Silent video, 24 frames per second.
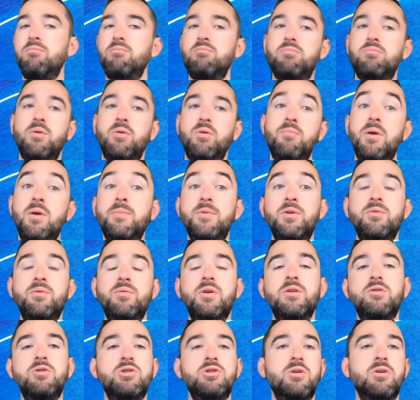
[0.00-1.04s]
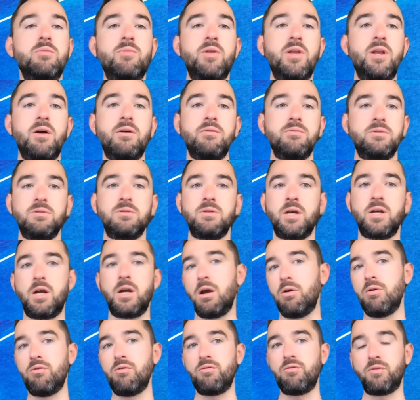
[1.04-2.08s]
But maybe you want to do something else. Like
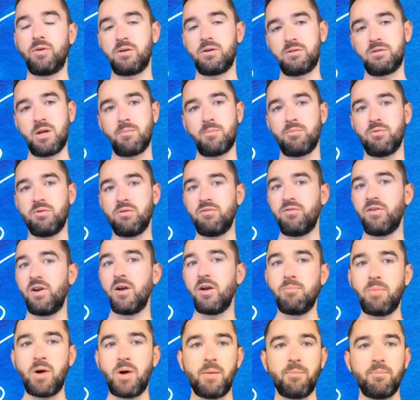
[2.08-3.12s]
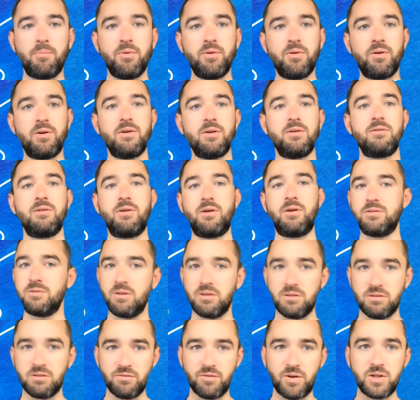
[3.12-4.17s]
Go, for example, is very popular. Also
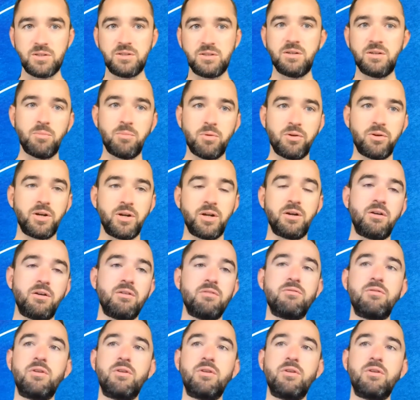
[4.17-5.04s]
has a very steep learning curve.